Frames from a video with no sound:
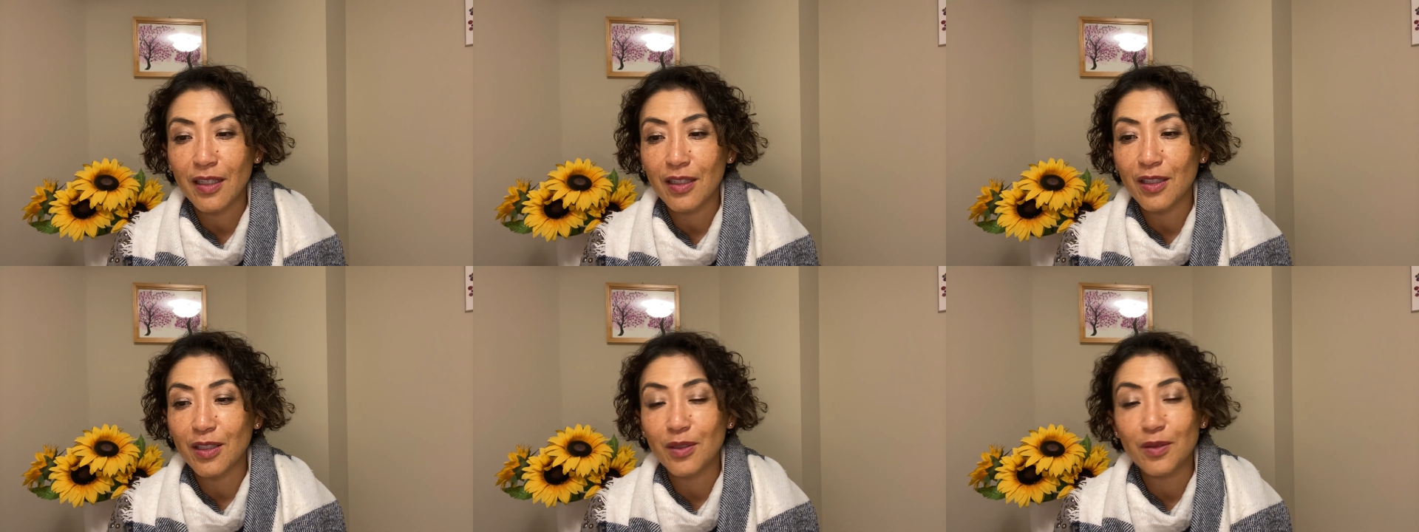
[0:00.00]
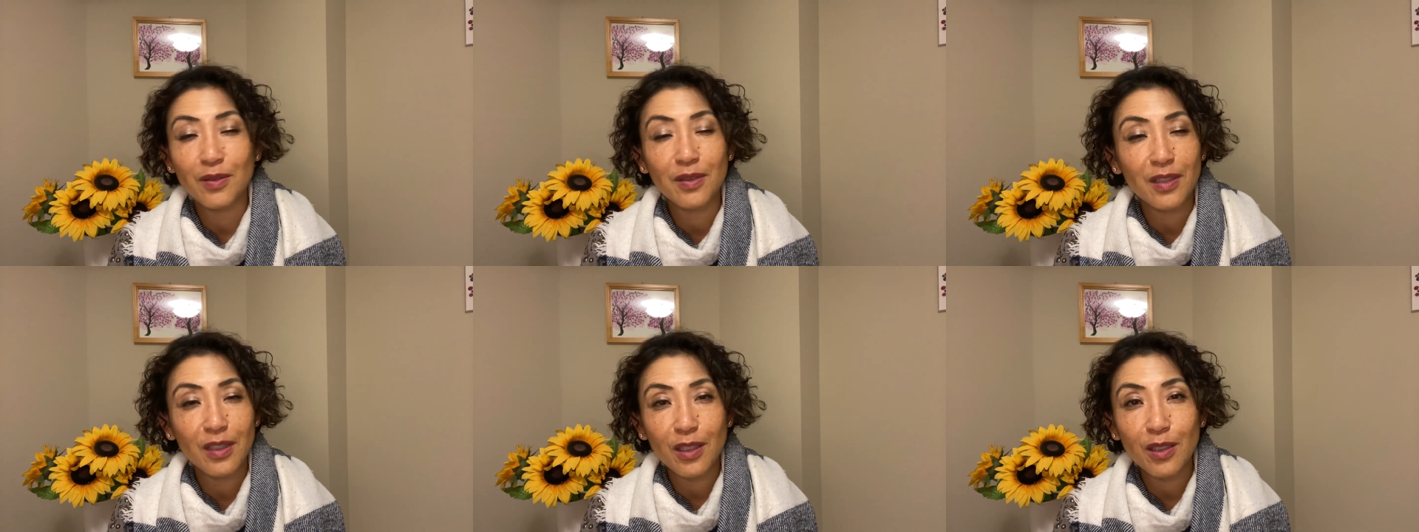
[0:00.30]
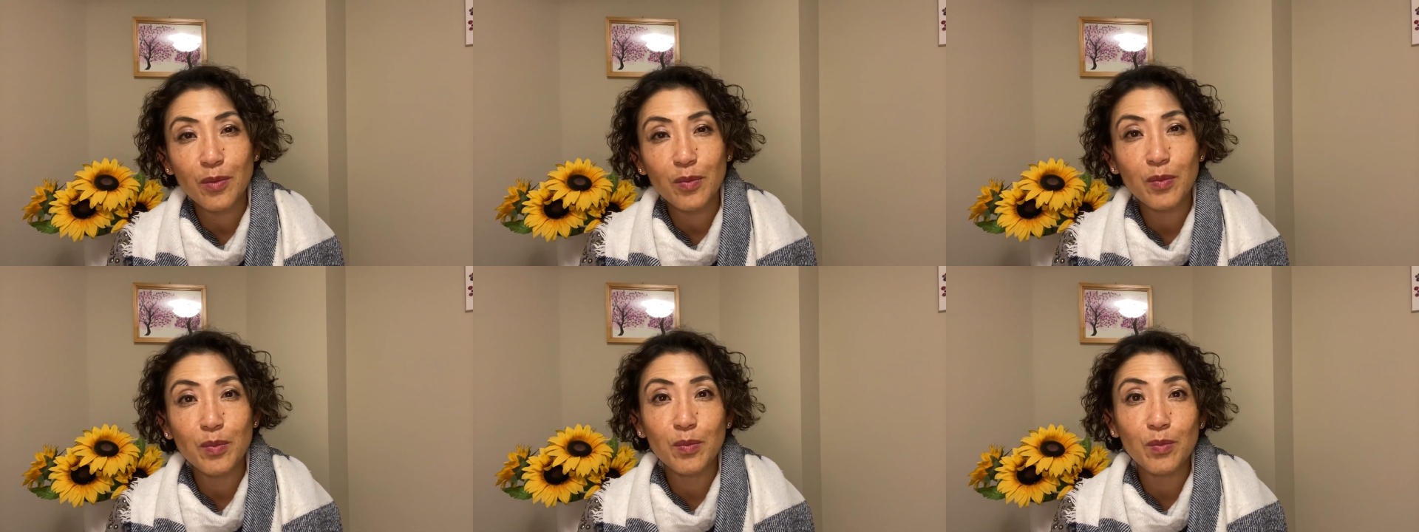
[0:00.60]
you
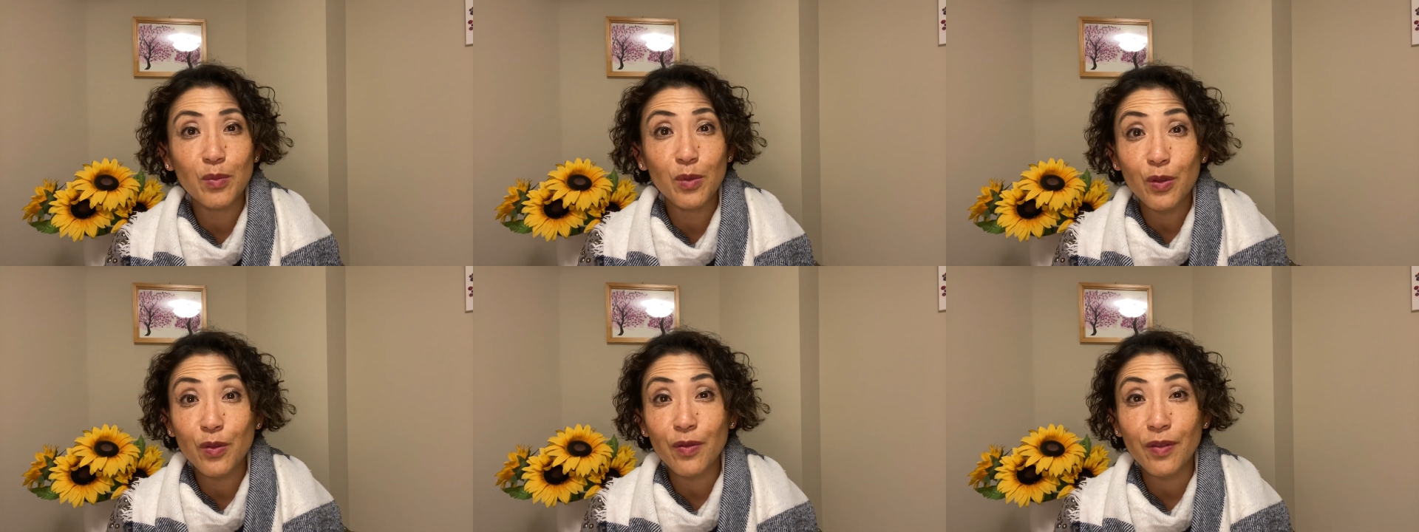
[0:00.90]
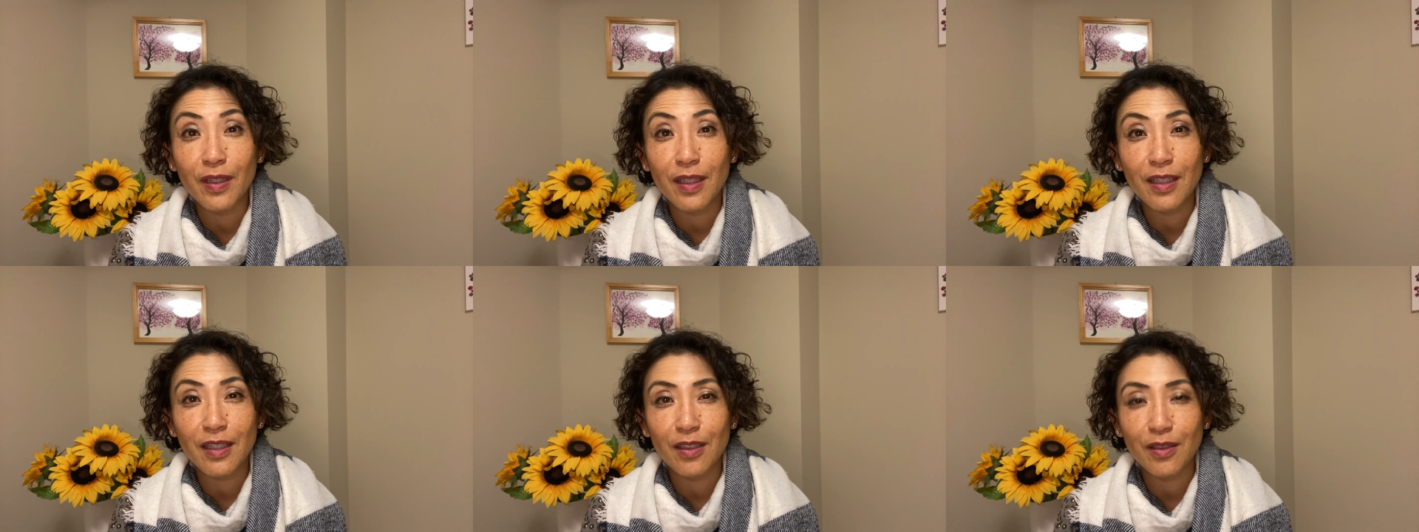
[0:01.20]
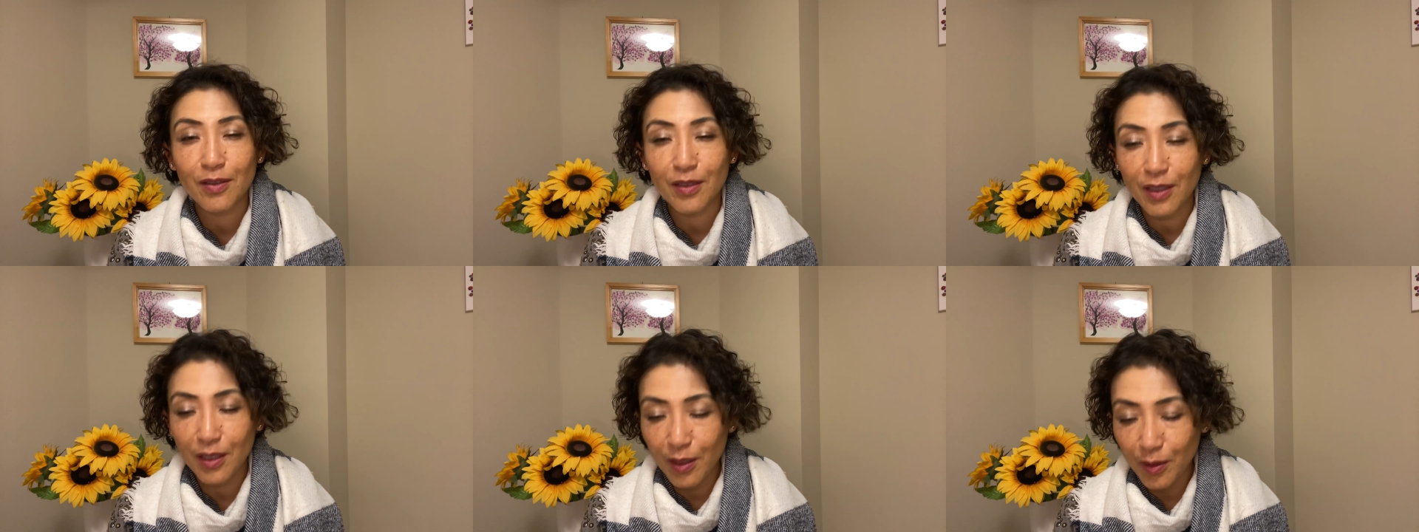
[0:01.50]
keep moving, you
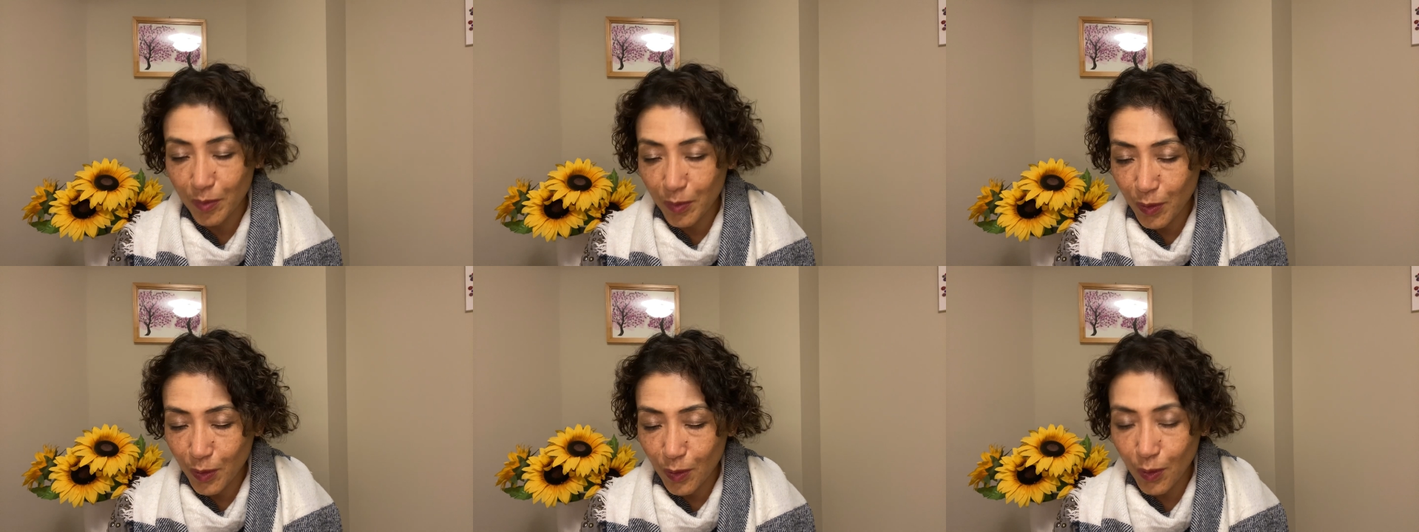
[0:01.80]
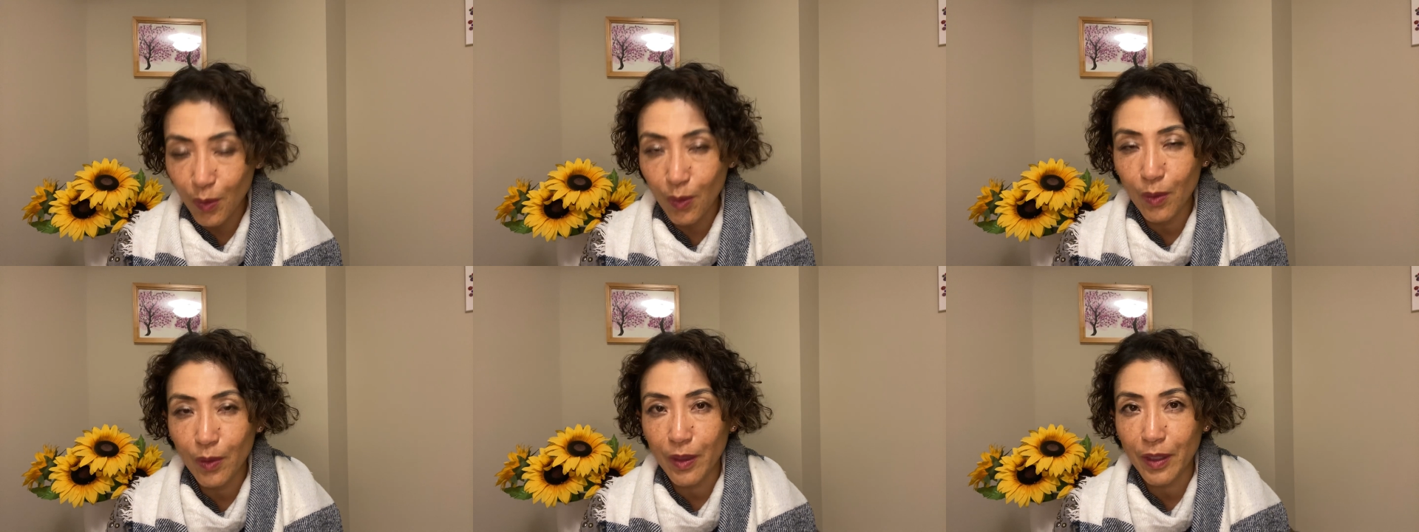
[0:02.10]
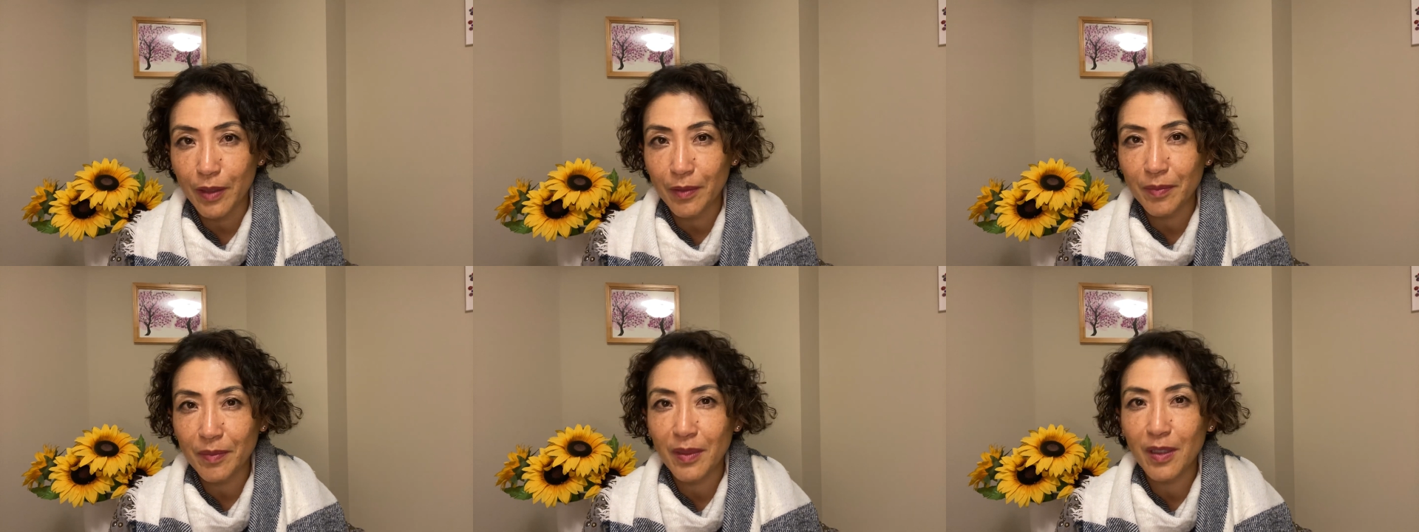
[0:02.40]
keep
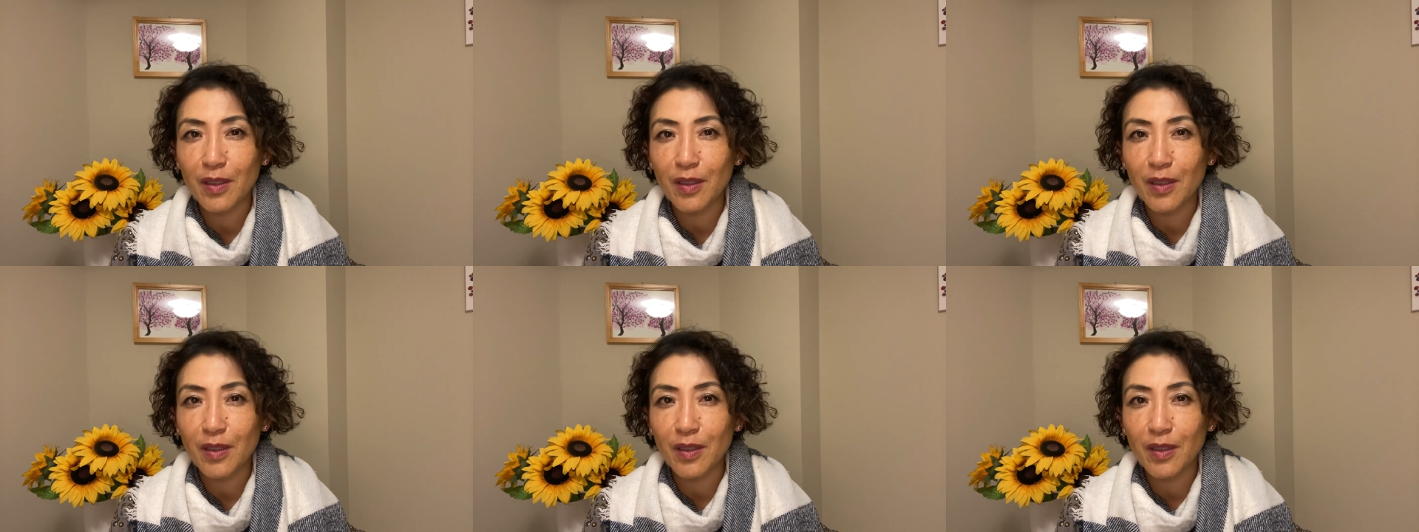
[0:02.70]
going,